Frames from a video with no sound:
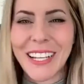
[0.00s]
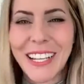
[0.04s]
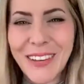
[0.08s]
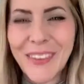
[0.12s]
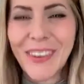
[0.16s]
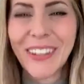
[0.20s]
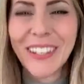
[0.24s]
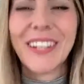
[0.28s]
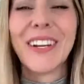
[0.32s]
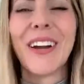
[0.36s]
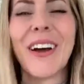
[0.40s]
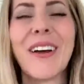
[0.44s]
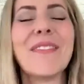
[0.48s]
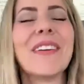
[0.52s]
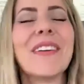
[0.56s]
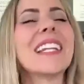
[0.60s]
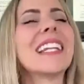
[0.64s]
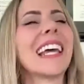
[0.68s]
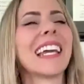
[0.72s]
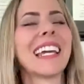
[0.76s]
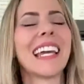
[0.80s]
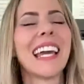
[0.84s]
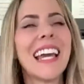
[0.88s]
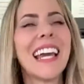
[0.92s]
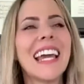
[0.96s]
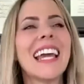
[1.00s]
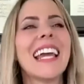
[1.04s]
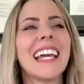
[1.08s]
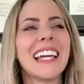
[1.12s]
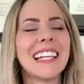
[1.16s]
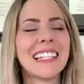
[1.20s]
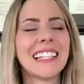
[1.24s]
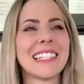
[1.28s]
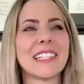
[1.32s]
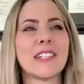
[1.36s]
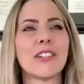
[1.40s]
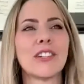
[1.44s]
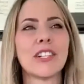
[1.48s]
you know what I mean? Like,
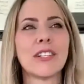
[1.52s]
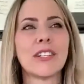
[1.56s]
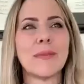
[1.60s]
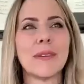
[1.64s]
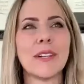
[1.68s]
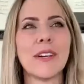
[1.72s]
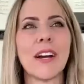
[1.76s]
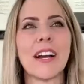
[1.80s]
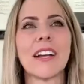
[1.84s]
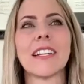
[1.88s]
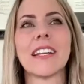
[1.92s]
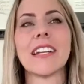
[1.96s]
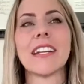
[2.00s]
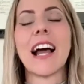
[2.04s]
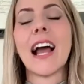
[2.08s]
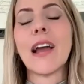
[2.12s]
it's still good to be grounded.